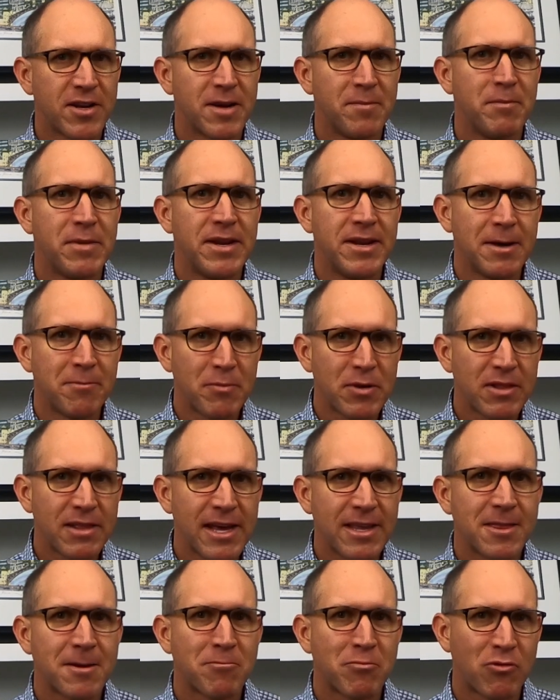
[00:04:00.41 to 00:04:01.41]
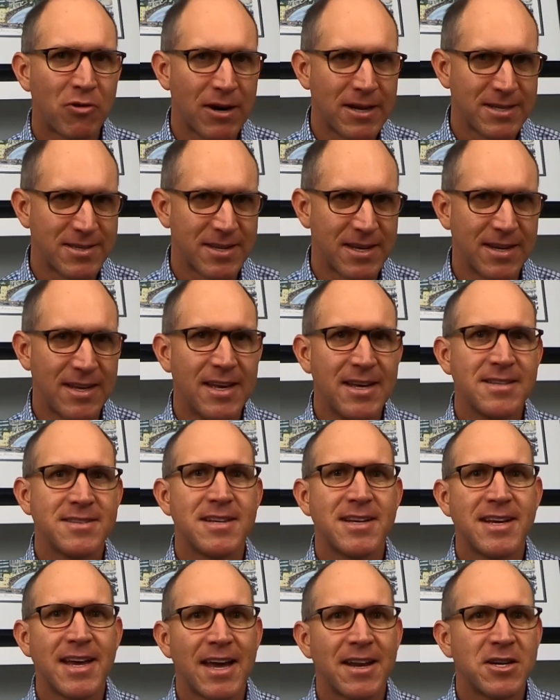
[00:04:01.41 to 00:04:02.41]
can manipulate the pricing
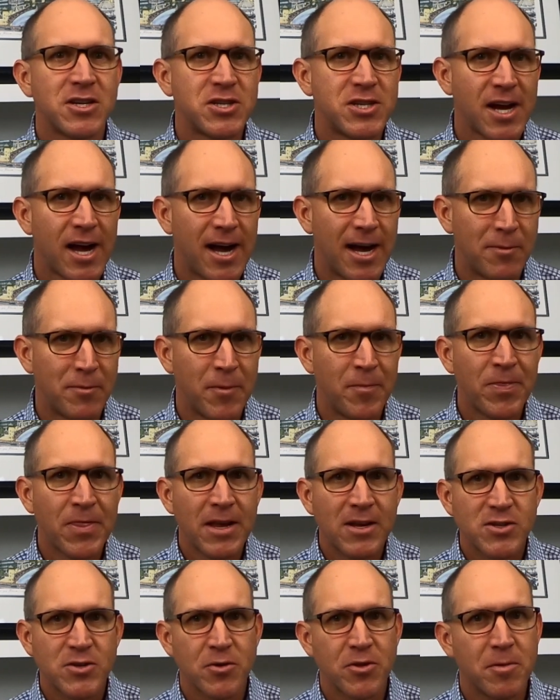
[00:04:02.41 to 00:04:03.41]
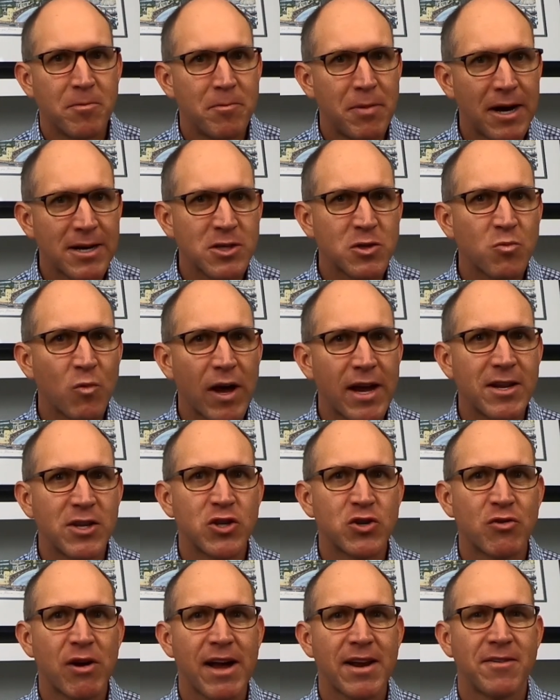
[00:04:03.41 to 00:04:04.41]
to get a job, so the best way to
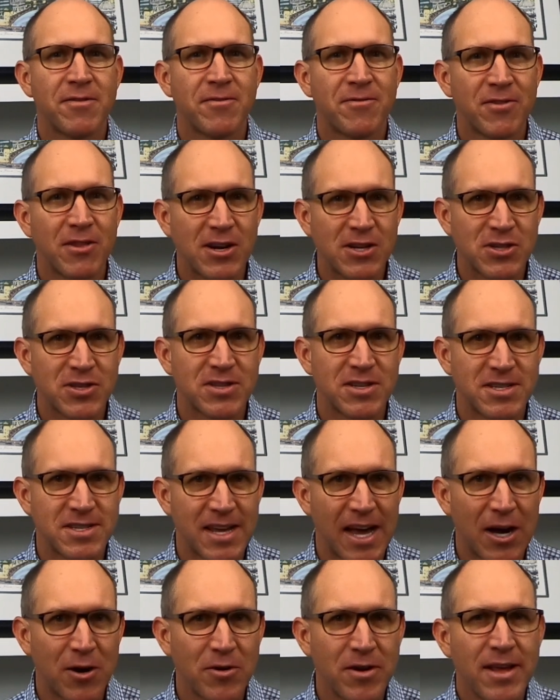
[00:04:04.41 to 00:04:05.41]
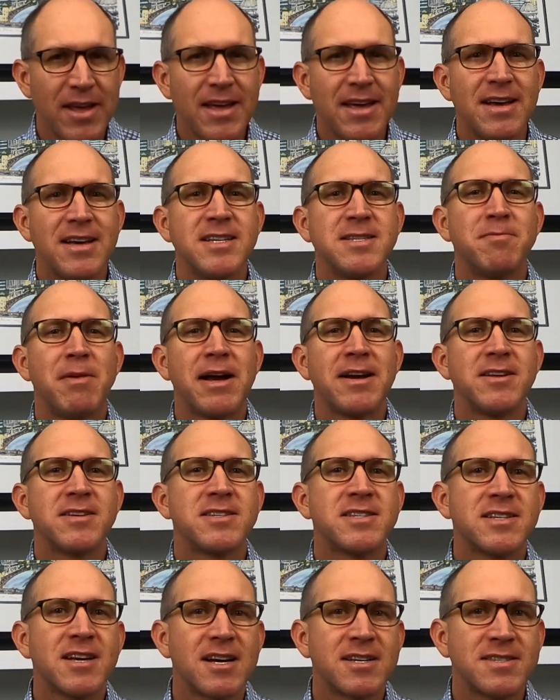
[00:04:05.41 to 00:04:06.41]
try to flush this out is by
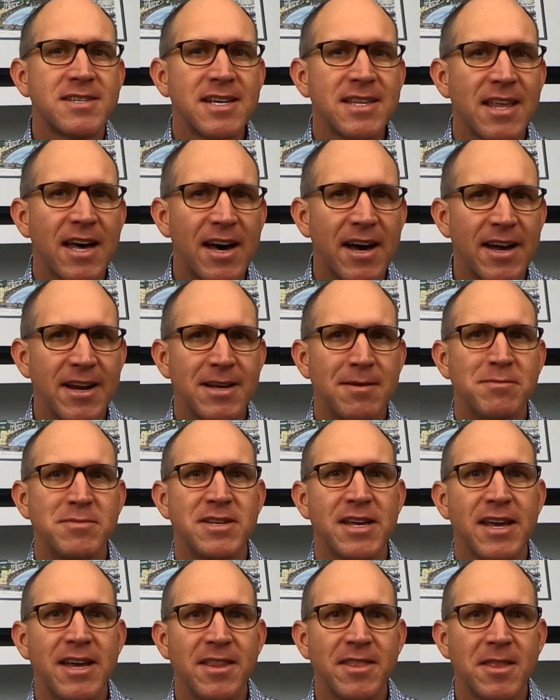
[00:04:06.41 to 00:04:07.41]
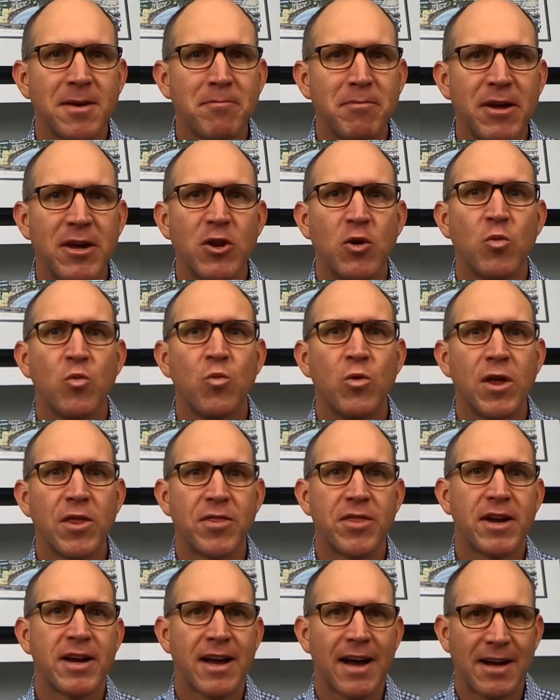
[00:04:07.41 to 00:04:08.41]
discussing the items in the bid
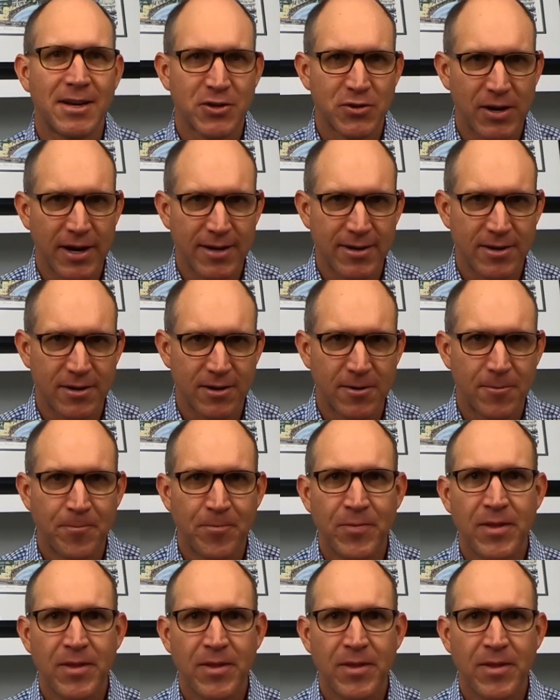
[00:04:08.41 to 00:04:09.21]
with the contractor.